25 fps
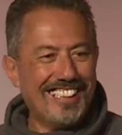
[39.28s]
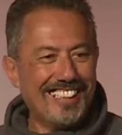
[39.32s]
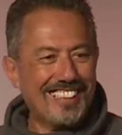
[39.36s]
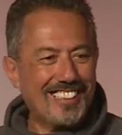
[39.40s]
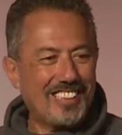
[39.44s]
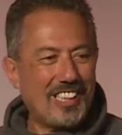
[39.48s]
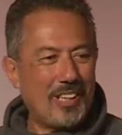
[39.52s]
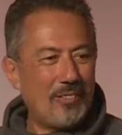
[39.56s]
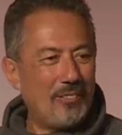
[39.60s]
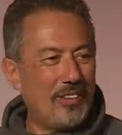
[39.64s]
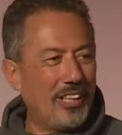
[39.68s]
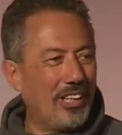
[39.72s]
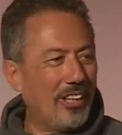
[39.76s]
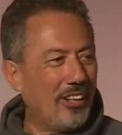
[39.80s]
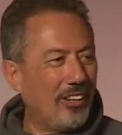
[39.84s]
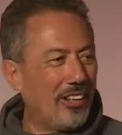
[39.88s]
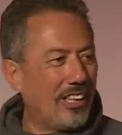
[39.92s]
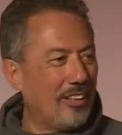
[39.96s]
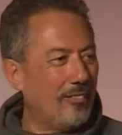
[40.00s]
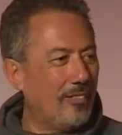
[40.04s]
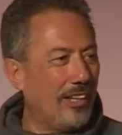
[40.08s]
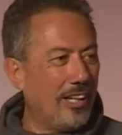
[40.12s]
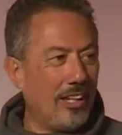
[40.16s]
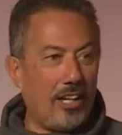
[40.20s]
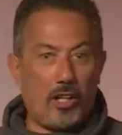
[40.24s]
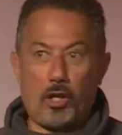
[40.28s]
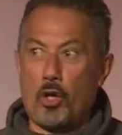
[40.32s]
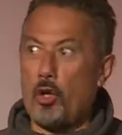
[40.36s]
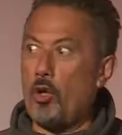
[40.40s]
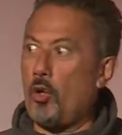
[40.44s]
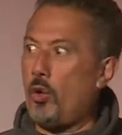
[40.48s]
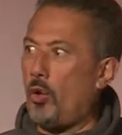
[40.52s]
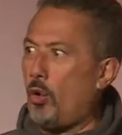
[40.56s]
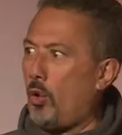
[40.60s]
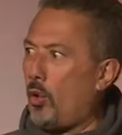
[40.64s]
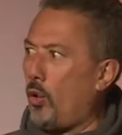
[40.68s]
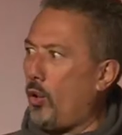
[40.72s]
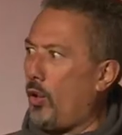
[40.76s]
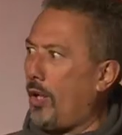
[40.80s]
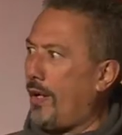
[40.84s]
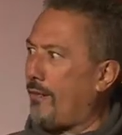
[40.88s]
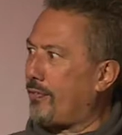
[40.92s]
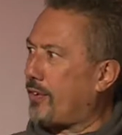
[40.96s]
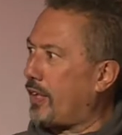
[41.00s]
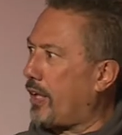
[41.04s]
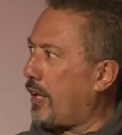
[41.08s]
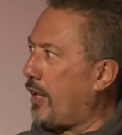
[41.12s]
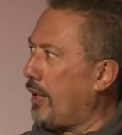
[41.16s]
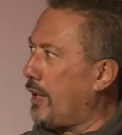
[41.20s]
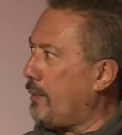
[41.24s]
Some of you look at me like, who
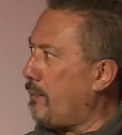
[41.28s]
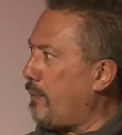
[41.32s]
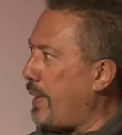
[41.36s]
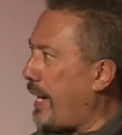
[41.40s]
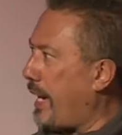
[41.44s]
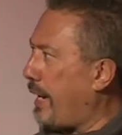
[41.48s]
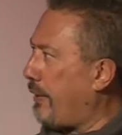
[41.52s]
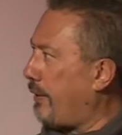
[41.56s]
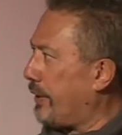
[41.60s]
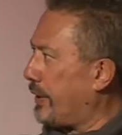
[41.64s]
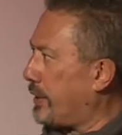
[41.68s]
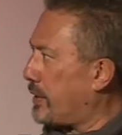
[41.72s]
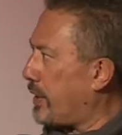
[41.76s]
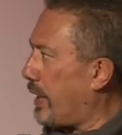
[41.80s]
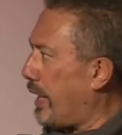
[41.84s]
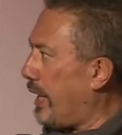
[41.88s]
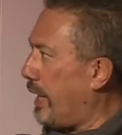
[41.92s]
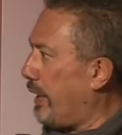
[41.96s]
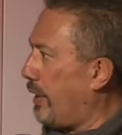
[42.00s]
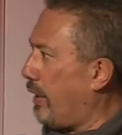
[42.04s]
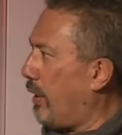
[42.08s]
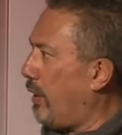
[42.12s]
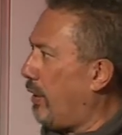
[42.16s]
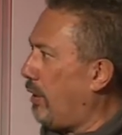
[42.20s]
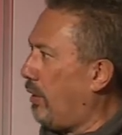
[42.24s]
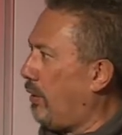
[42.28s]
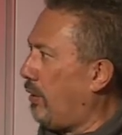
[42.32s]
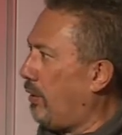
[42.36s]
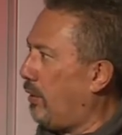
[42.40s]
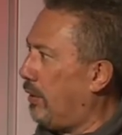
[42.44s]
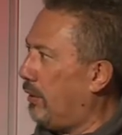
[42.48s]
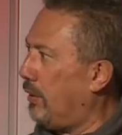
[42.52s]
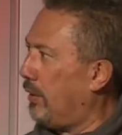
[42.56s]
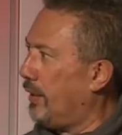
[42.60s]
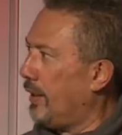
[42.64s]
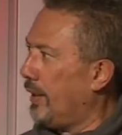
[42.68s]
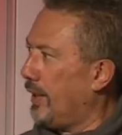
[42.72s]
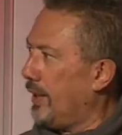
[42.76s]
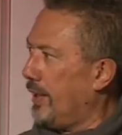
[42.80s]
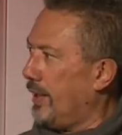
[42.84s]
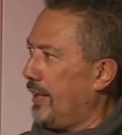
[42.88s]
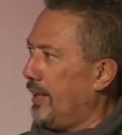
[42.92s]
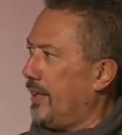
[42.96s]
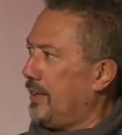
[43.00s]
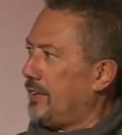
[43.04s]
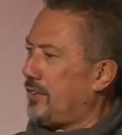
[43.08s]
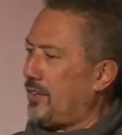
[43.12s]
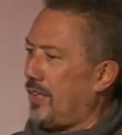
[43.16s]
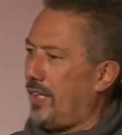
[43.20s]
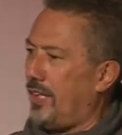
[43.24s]
left it on the Maori channel? Oh,
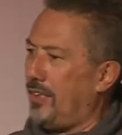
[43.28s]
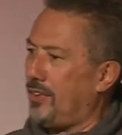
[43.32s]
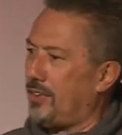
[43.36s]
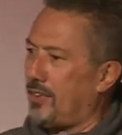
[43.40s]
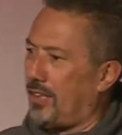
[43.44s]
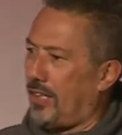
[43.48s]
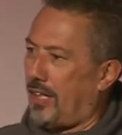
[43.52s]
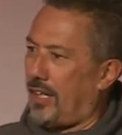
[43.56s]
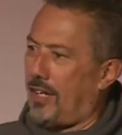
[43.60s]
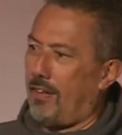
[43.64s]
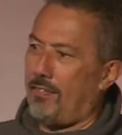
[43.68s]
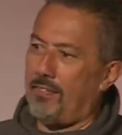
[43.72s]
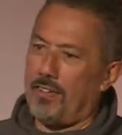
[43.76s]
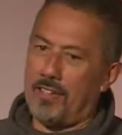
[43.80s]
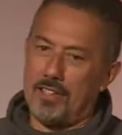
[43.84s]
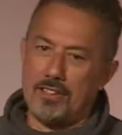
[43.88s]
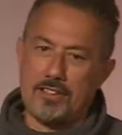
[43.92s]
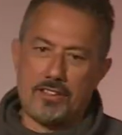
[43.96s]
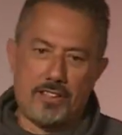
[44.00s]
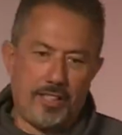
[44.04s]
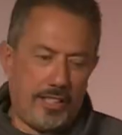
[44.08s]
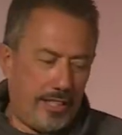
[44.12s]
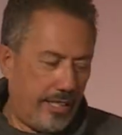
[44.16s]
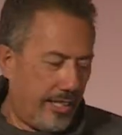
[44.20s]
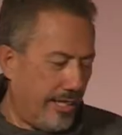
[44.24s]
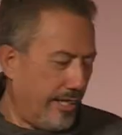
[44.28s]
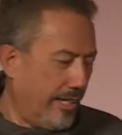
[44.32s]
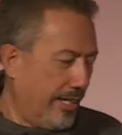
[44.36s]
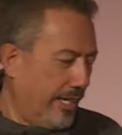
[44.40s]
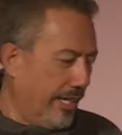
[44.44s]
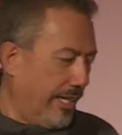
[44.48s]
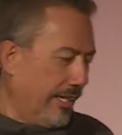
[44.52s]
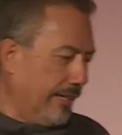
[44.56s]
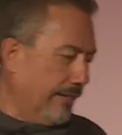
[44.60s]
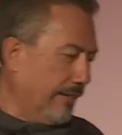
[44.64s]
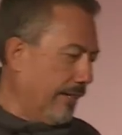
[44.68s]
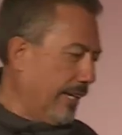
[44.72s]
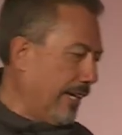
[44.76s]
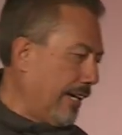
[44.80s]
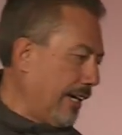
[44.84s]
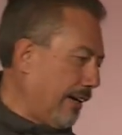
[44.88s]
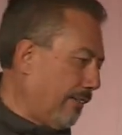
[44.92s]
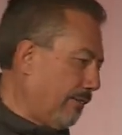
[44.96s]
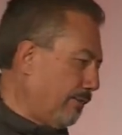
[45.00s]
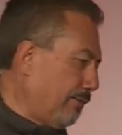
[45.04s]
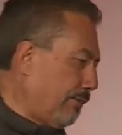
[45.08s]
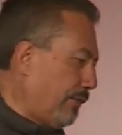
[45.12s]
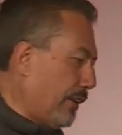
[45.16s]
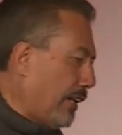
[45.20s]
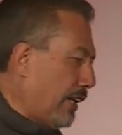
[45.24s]
change it over to CNN.
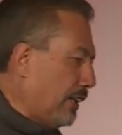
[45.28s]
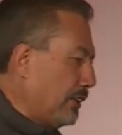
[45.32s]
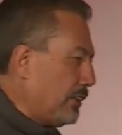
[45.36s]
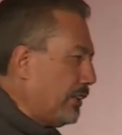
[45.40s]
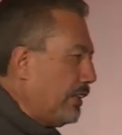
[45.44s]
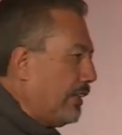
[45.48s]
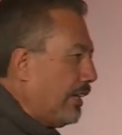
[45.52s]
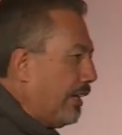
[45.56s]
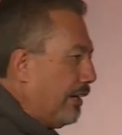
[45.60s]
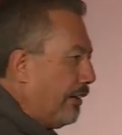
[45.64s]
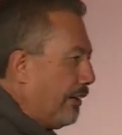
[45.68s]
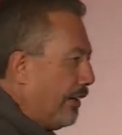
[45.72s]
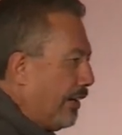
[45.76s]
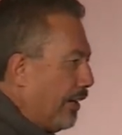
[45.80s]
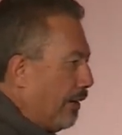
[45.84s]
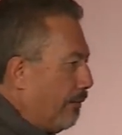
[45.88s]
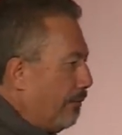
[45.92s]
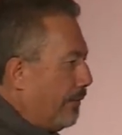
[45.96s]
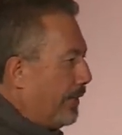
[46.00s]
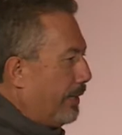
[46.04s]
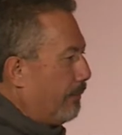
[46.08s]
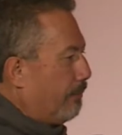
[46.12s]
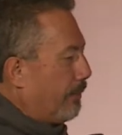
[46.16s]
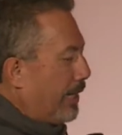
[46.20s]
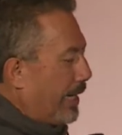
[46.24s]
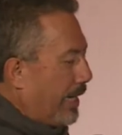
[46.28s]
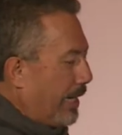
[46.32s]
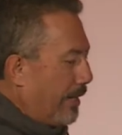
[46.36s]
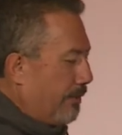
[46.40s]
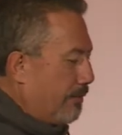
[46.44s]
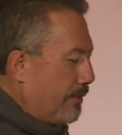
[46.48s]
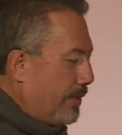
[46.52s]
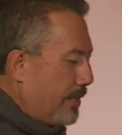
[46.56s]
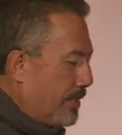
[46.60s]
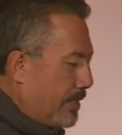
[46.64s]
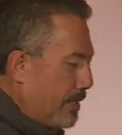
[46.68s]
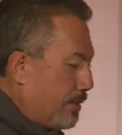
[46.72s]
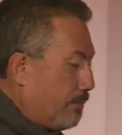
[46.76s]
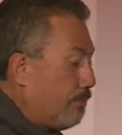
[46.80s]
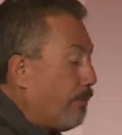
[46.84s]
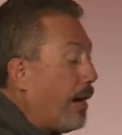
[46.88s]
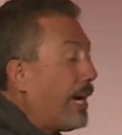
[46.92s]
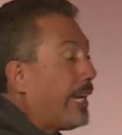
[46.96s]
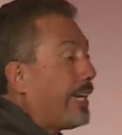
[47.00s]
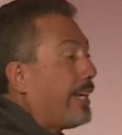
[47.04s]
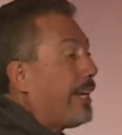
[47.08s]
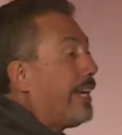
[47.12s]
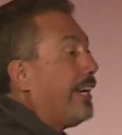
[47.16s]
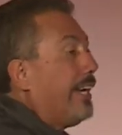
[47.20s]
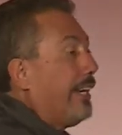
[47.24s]
For those of you who don't know me, my name is
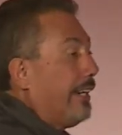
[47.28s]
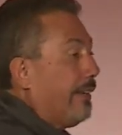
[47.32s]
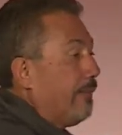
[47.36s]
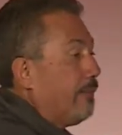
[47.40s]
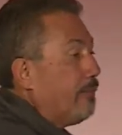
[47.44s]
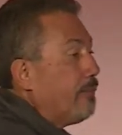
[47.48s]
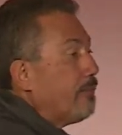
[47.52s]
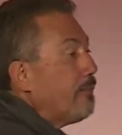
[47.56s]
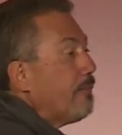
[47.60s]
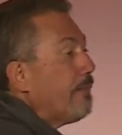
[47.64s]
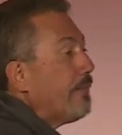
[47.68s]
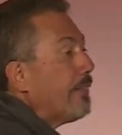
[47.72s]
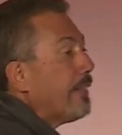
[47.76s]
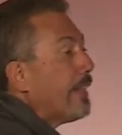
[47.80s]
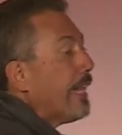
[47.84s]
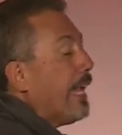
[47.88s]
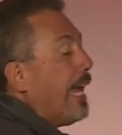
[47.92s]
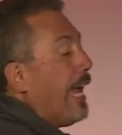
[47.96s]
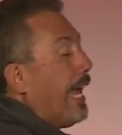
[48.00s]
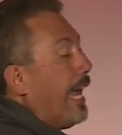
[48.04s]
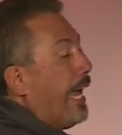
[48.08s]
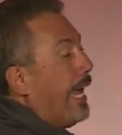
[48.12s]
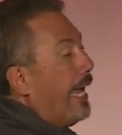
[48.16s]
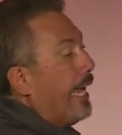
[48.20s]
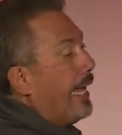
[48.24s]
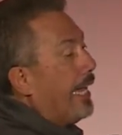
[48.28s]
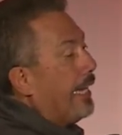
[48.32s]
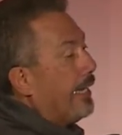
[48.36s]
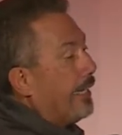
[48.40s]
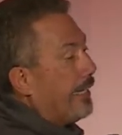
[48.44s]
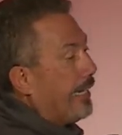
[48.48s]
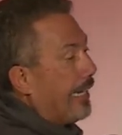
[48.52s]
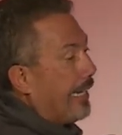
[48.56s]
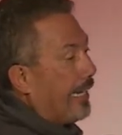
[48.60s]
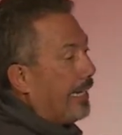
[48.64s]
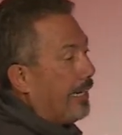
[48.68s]
Mike King. And